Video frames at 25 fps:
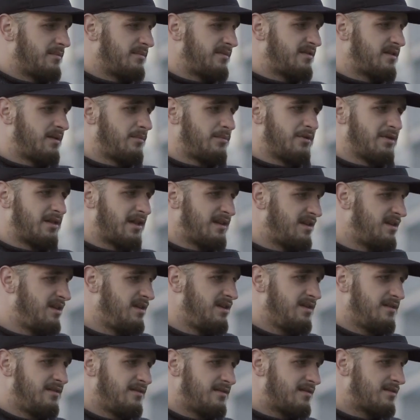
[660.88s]
to
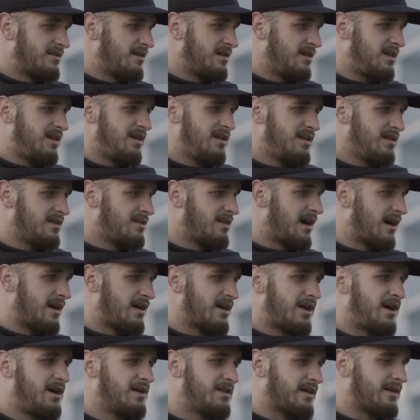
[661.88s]
smoking-related hair
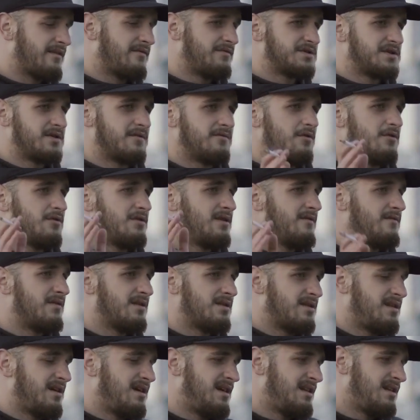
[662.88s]
loss. These
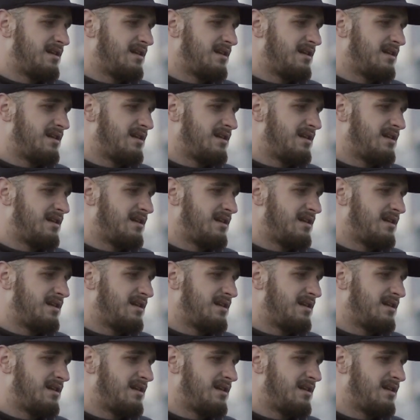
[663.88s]
include